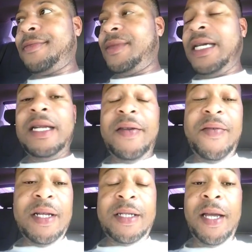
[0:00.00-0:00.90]
Didn't
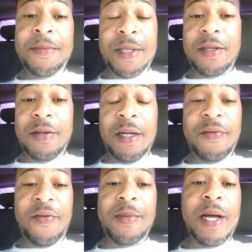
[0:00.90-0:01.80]
even attempt to do
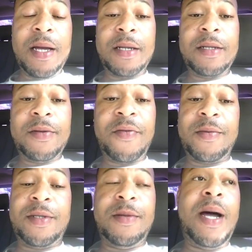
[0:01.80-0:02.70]
nothing for blacks,
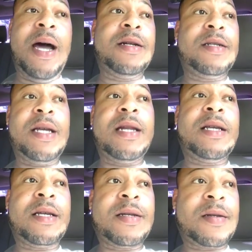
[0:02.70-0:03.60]
to my
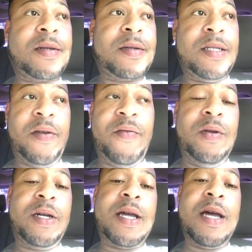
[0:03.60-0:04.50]
understanding. Because if you
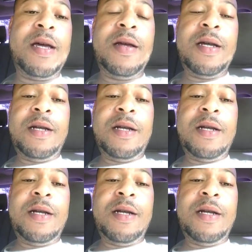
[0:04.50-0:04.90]
look at